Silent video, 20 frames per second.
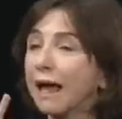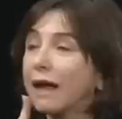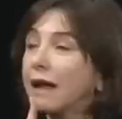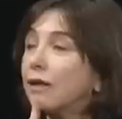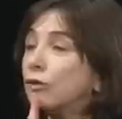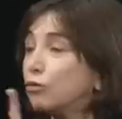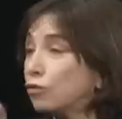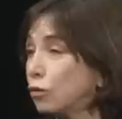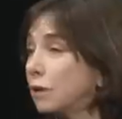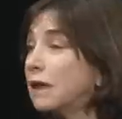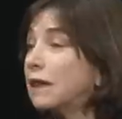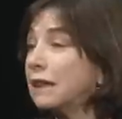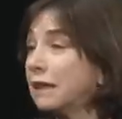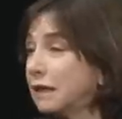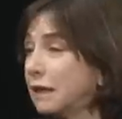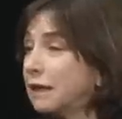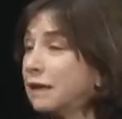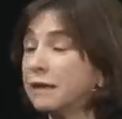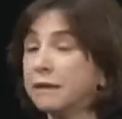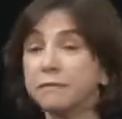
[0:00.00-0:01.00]
the same team,
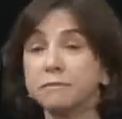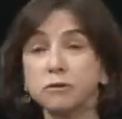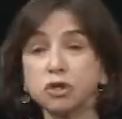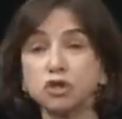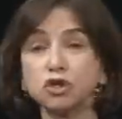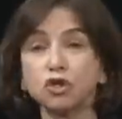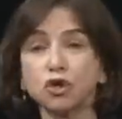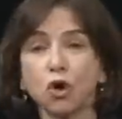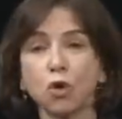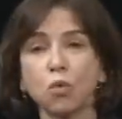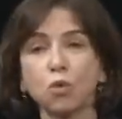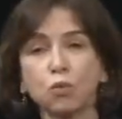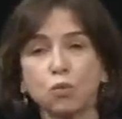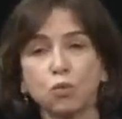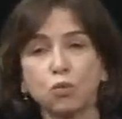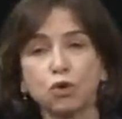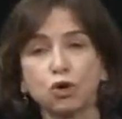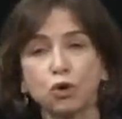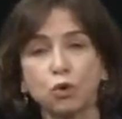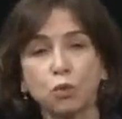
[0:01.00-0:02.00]
Jane and I,
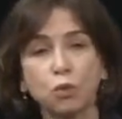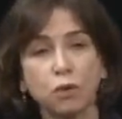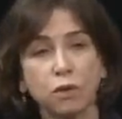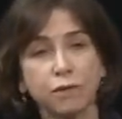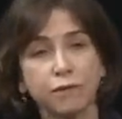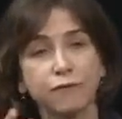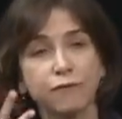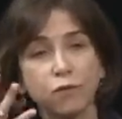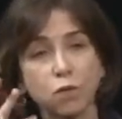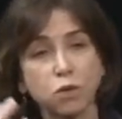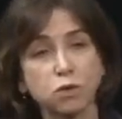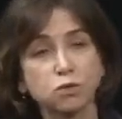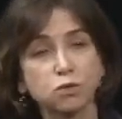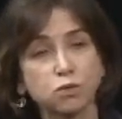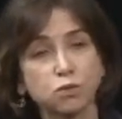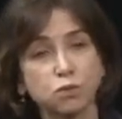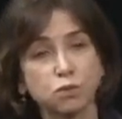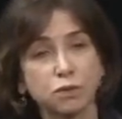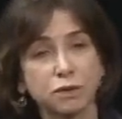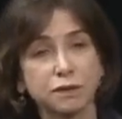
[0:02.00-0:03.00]
and uh, we did
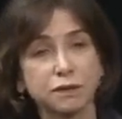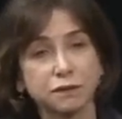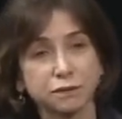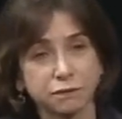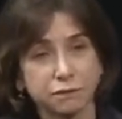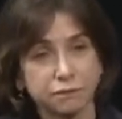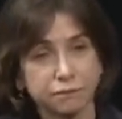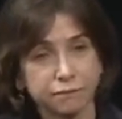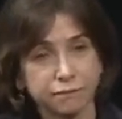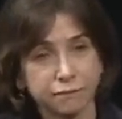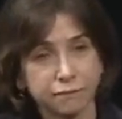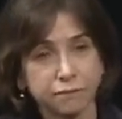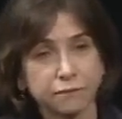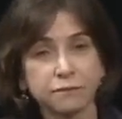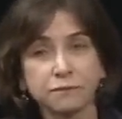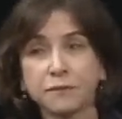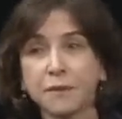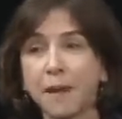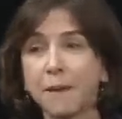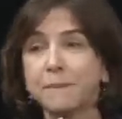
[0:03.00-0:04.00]
start to work
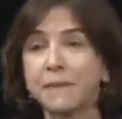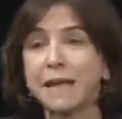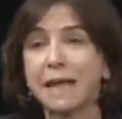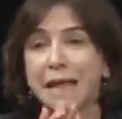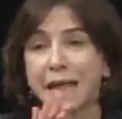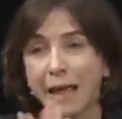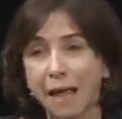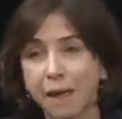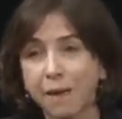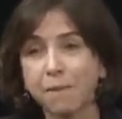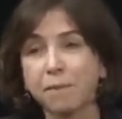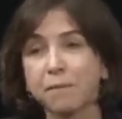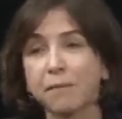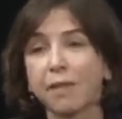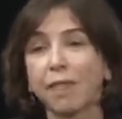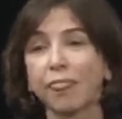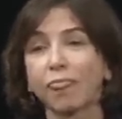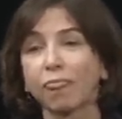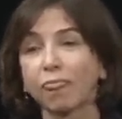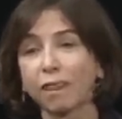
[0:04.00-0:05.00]
directly with those four
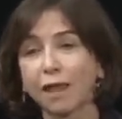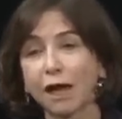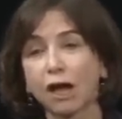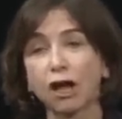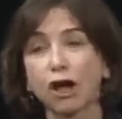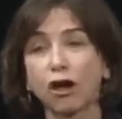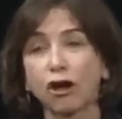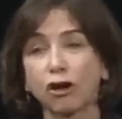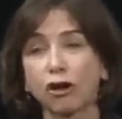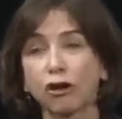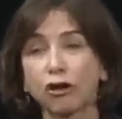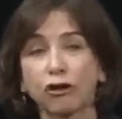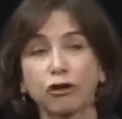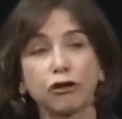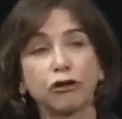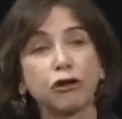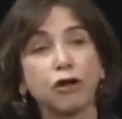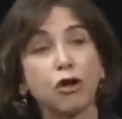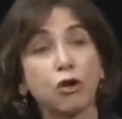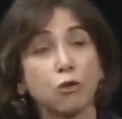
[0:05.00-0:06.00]
students.
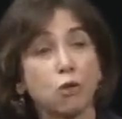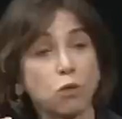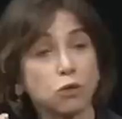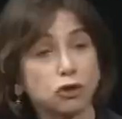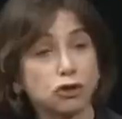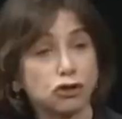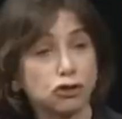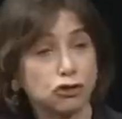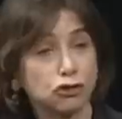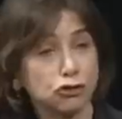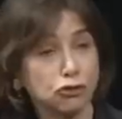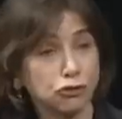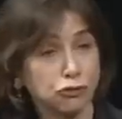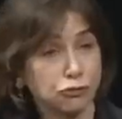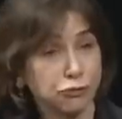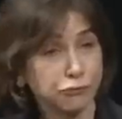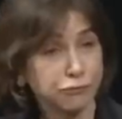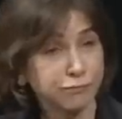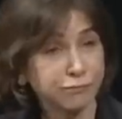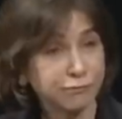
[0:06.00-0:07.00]
I became
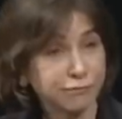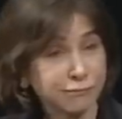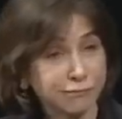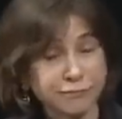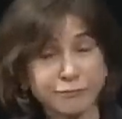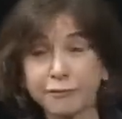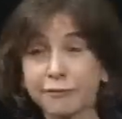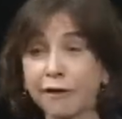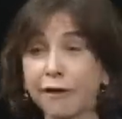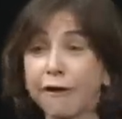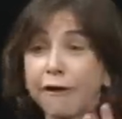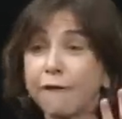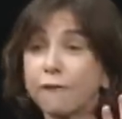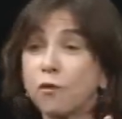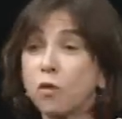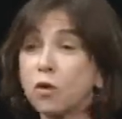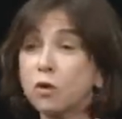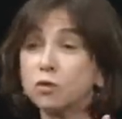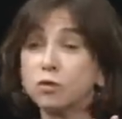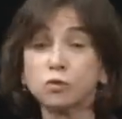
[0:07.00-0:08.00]
their coach,
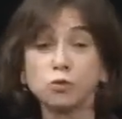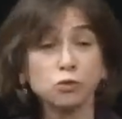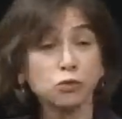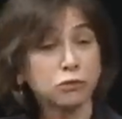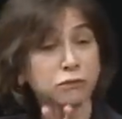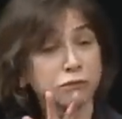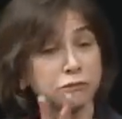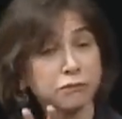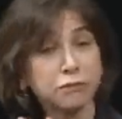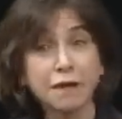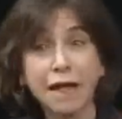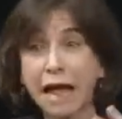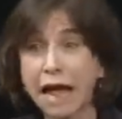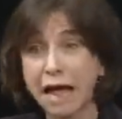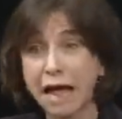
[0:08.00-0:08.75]
so to speak.